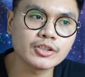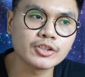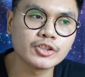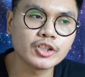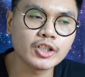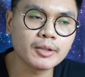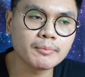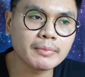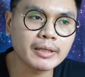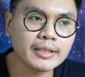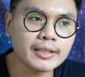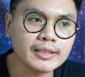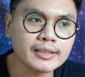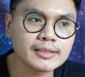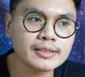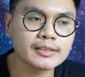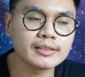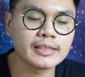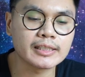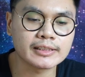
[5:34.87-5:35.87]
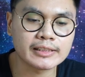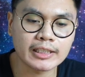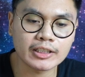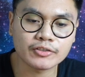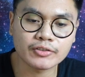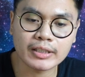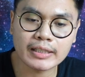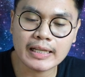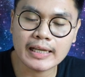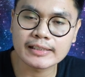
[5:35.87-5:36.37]
Germany's
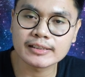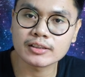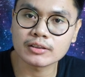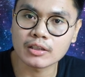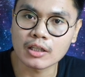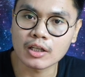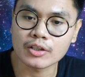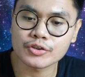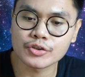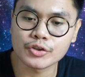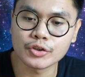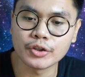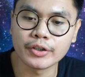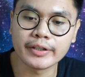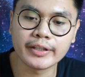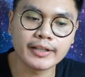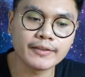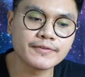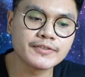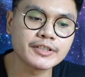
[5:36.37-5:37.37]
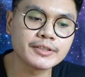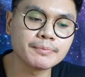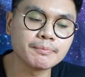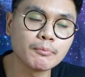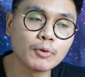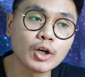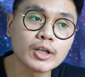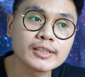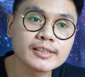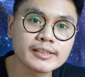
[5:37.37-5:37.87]
decentralized structure gives
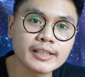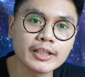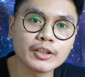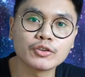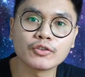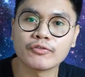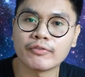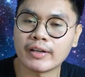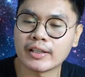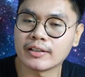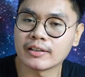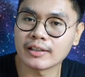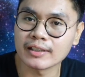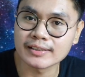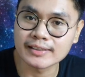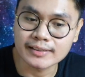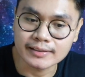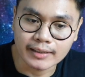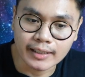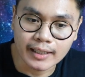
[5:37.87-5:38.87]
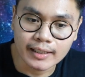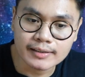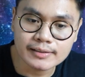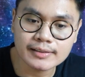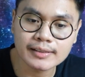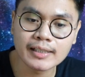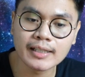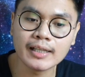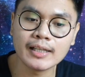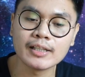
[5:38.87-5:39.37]
more say to federal
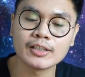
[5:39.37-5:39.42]
states,